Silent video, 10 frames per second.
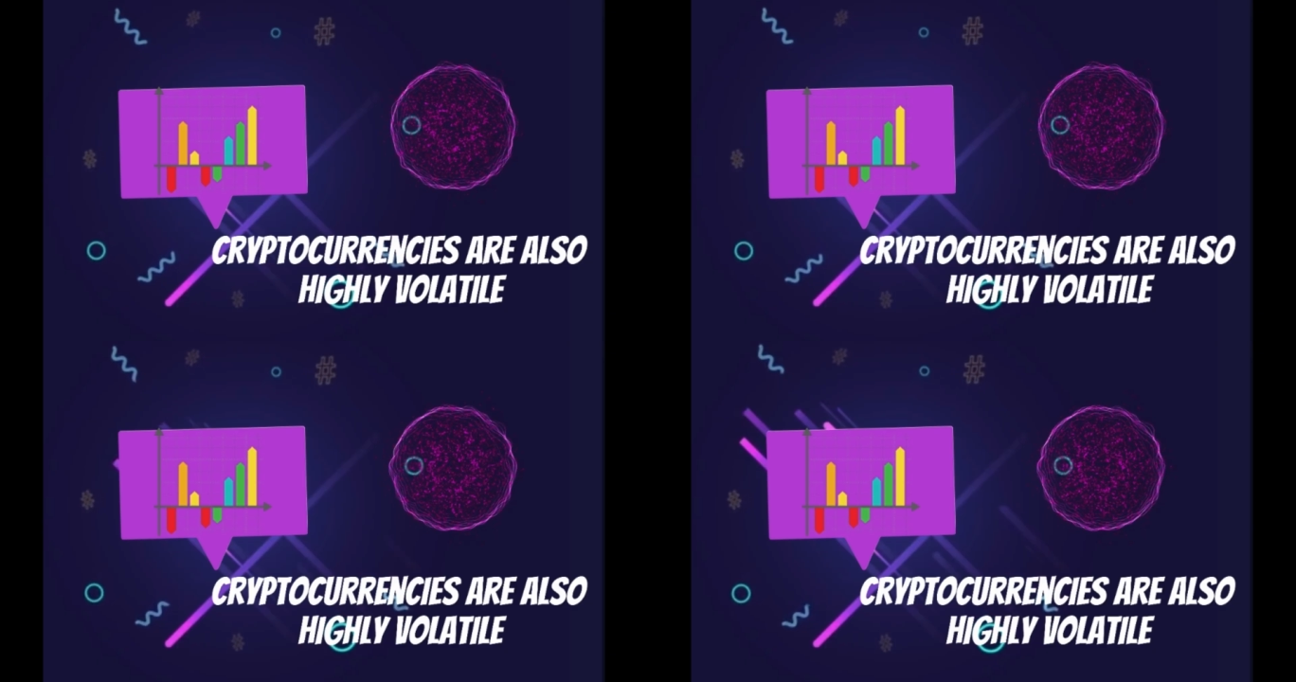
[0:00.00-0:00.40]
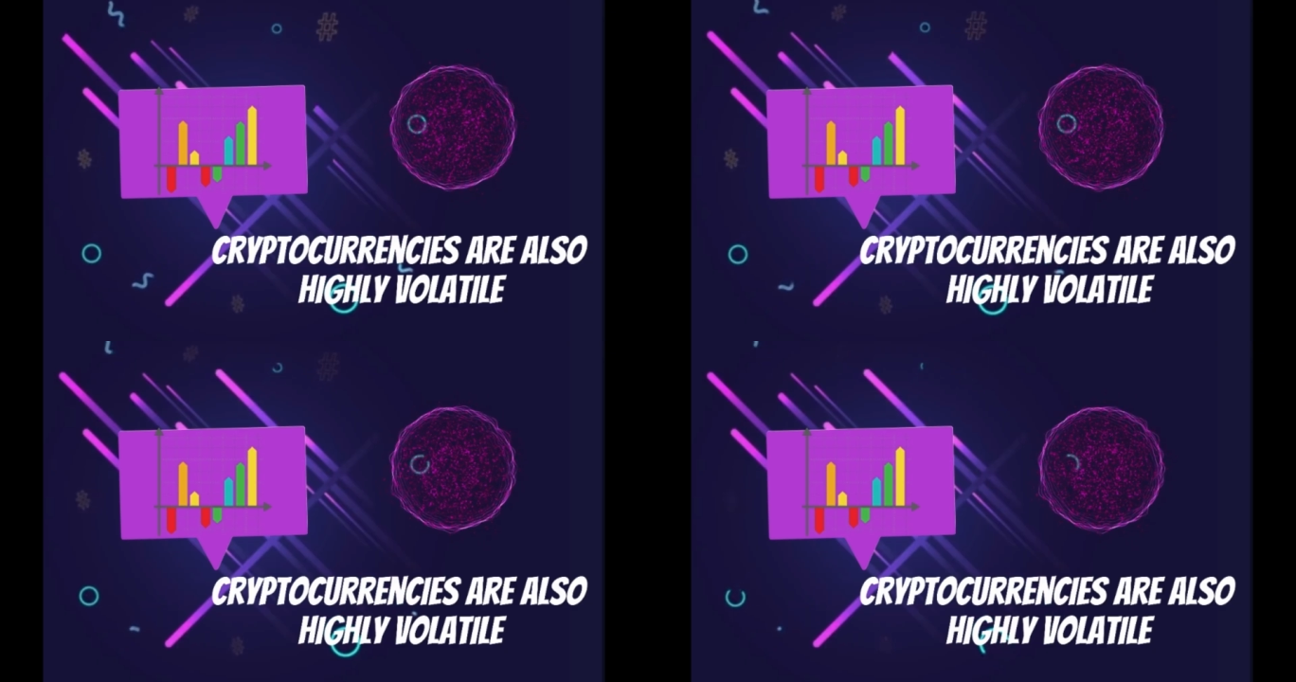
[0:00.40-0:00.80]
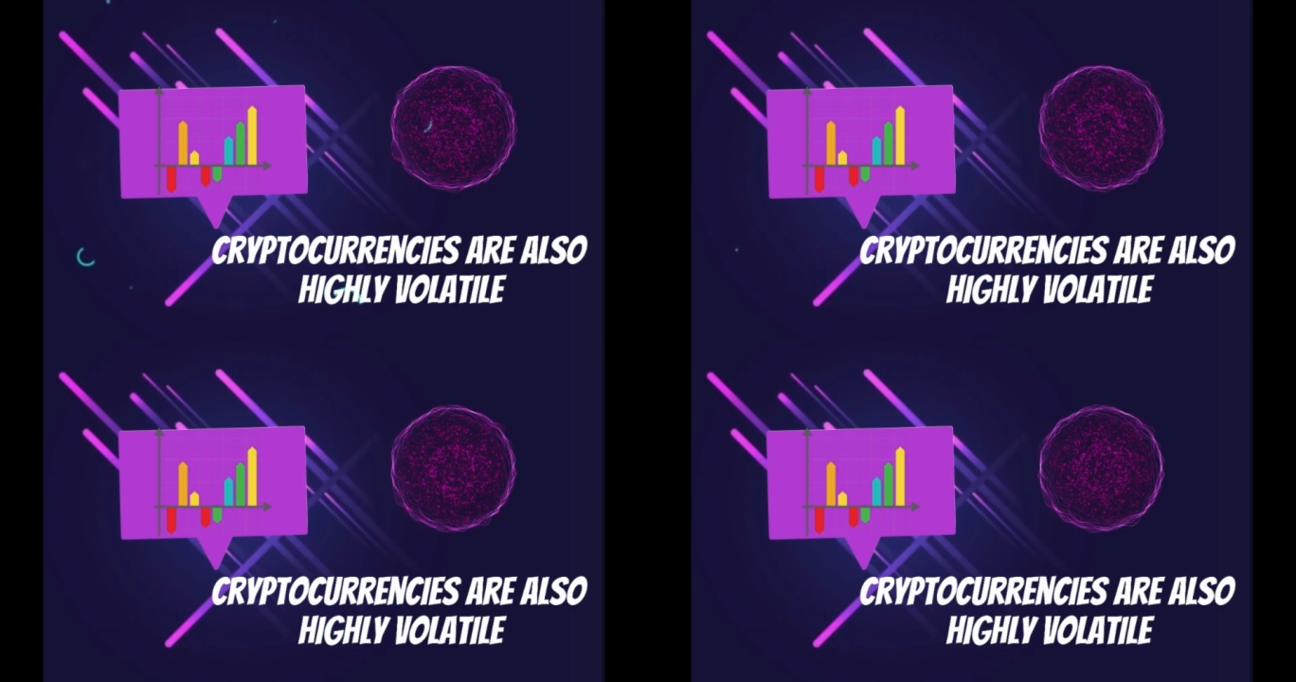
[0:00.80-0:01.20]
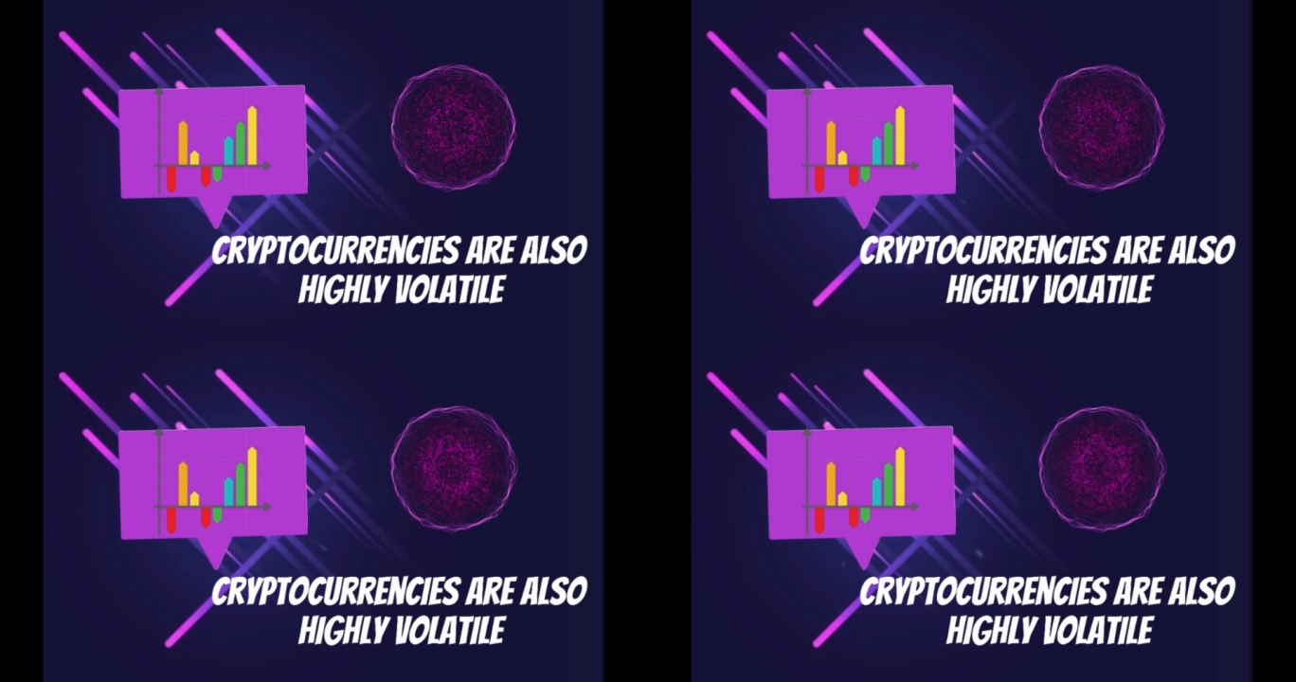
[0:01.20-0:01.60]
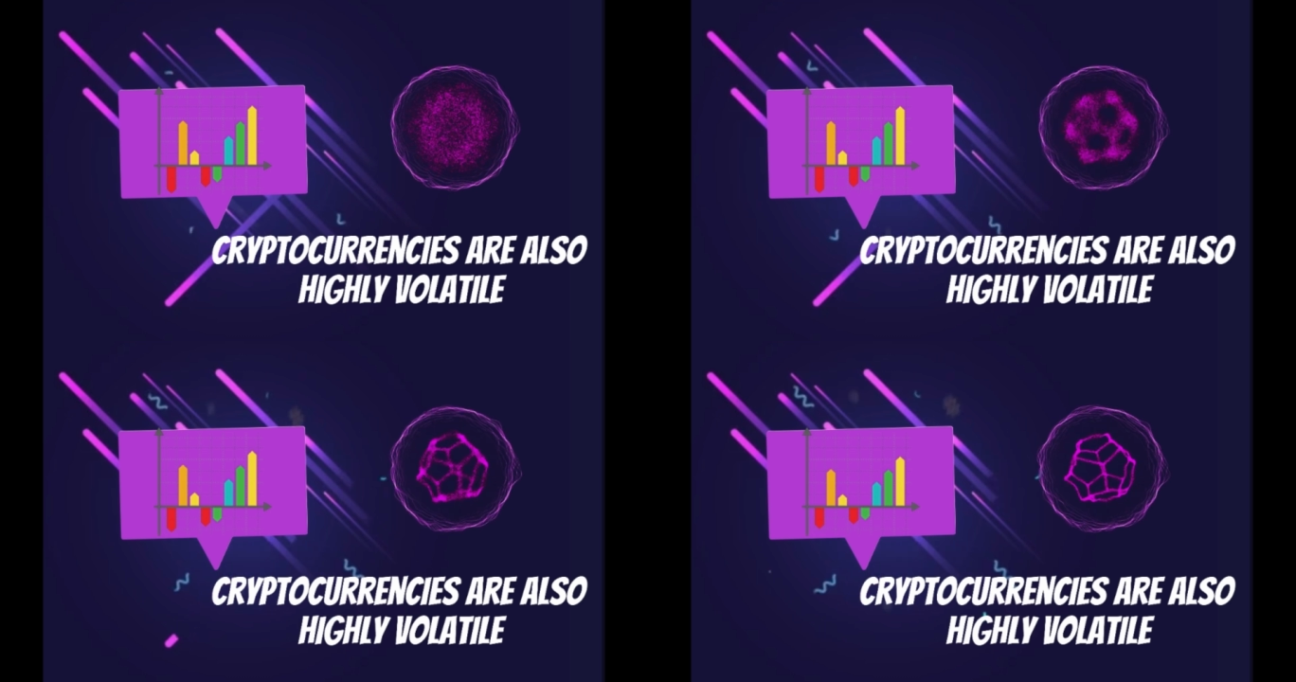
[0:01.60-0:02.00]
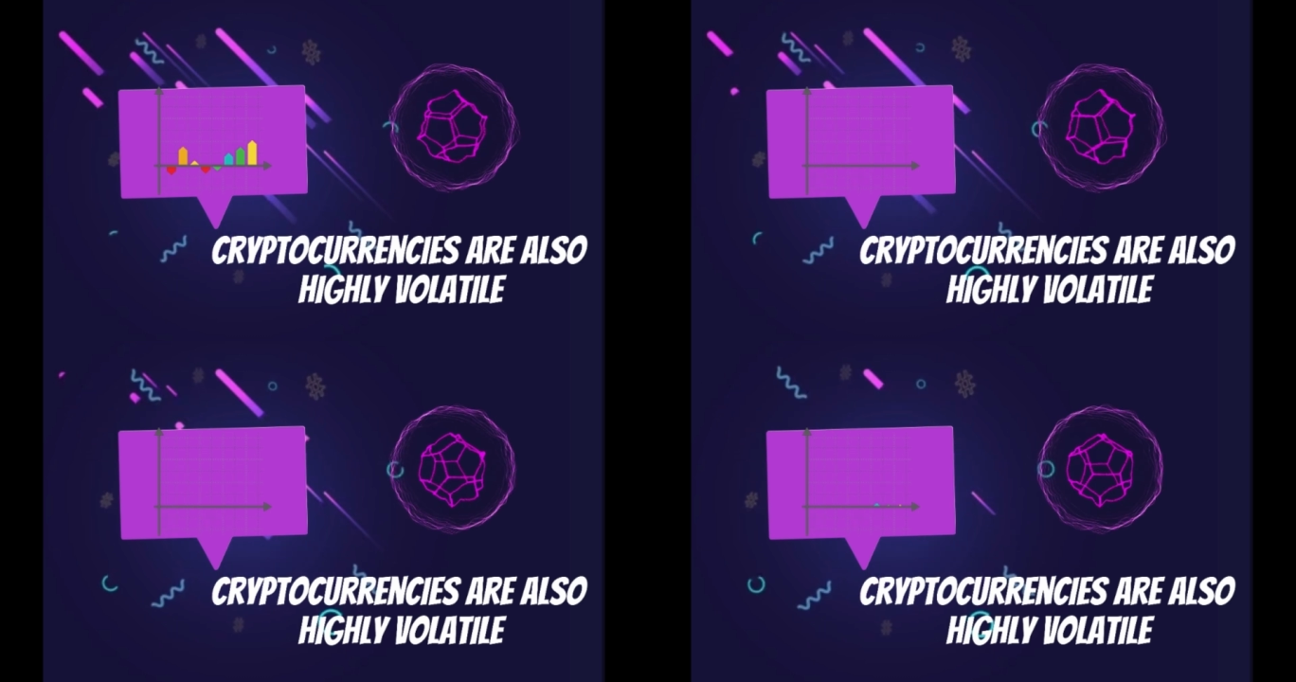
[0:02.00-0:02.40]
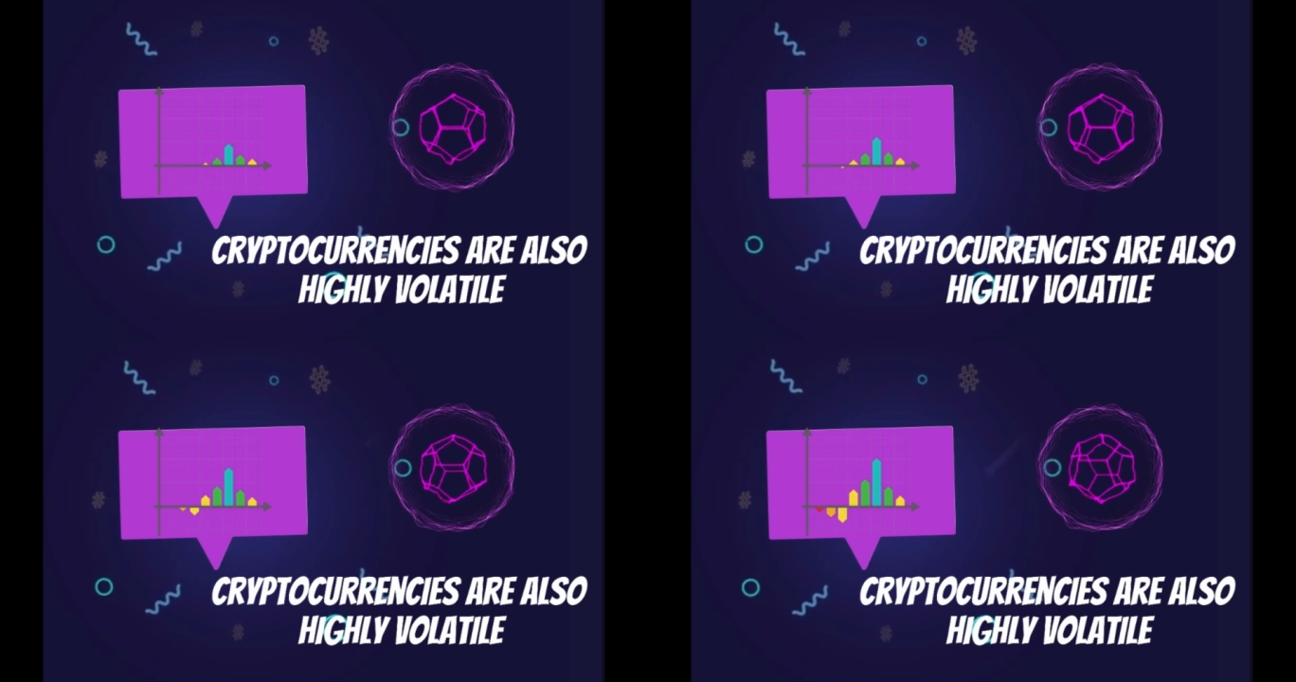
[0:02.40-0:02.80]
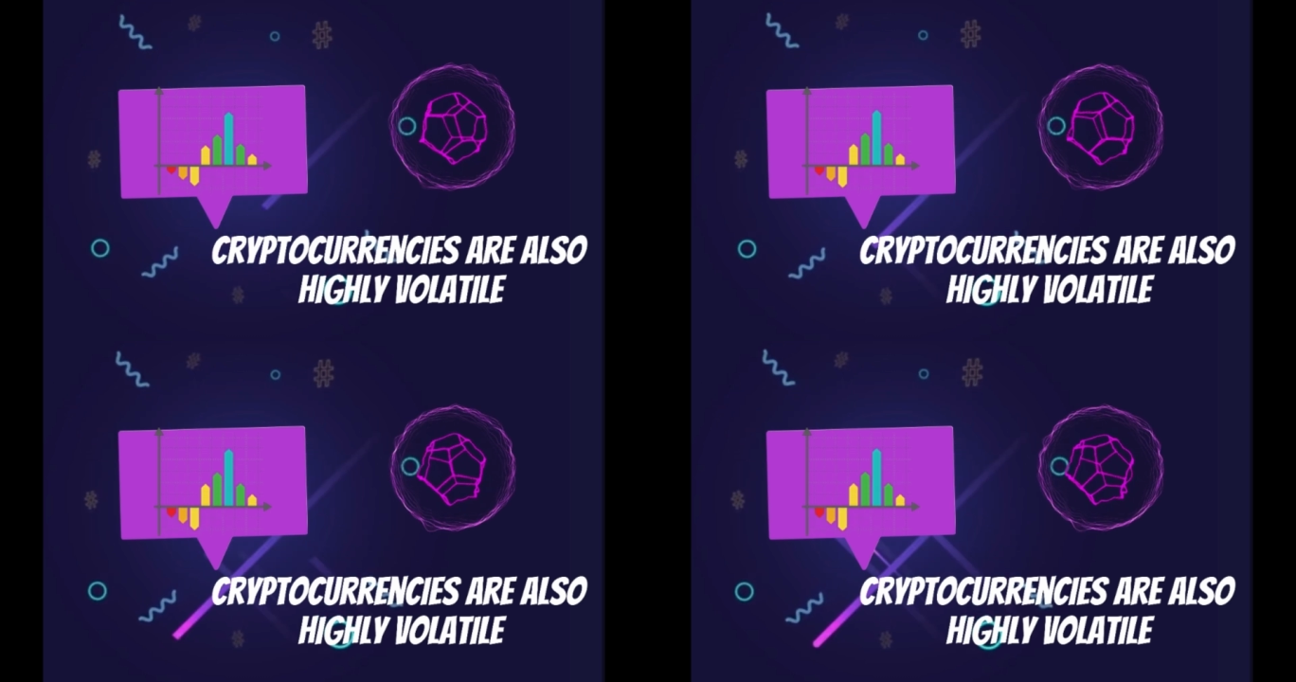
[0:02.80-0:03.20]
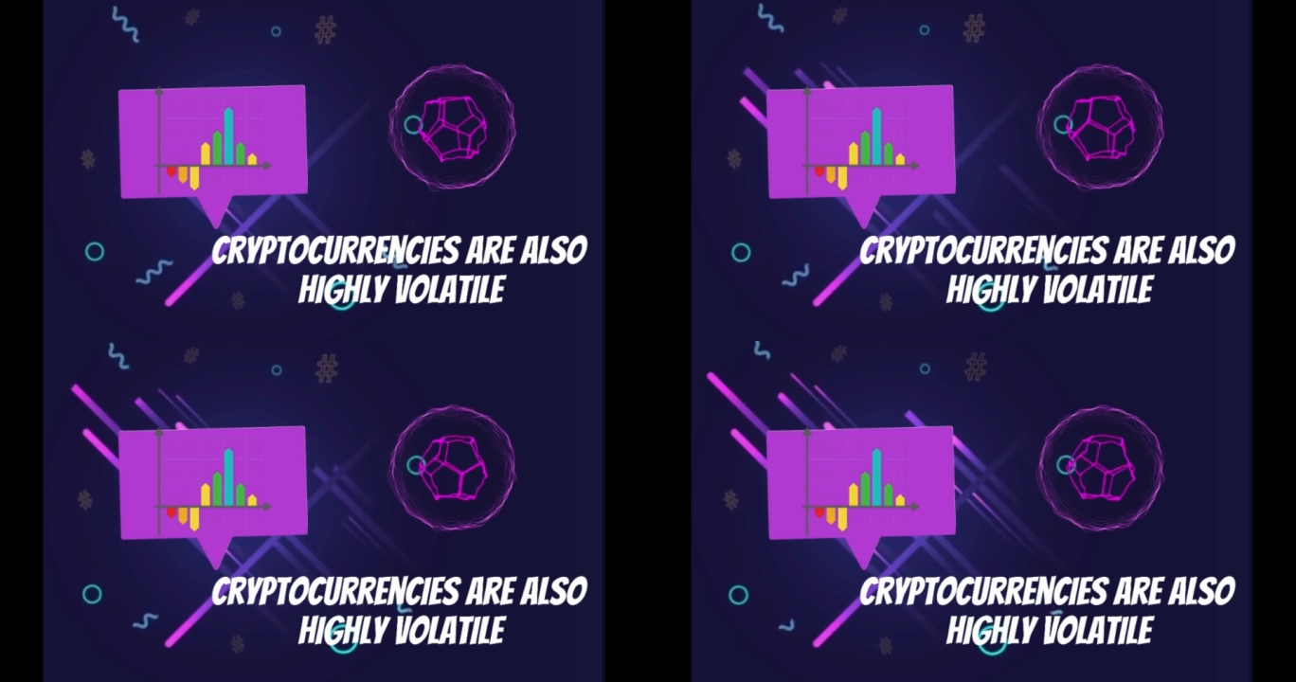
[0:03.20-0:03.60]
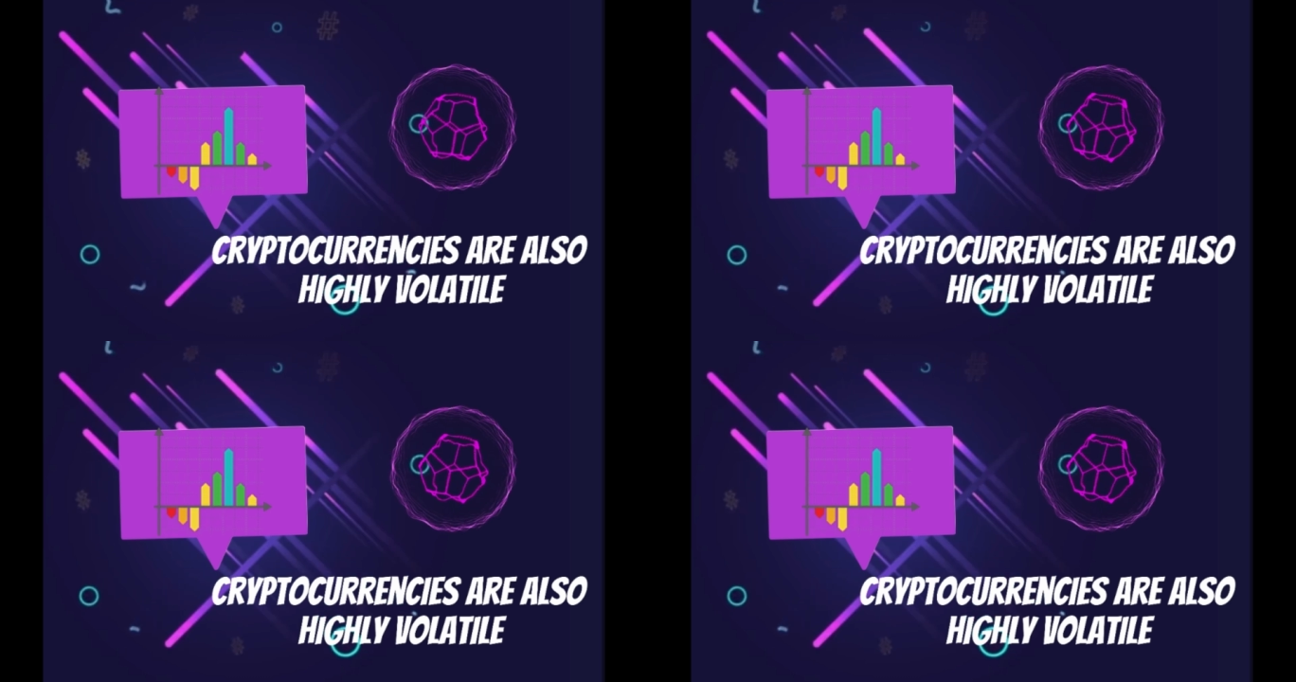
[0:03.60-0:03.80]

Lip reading: (no speaker visible)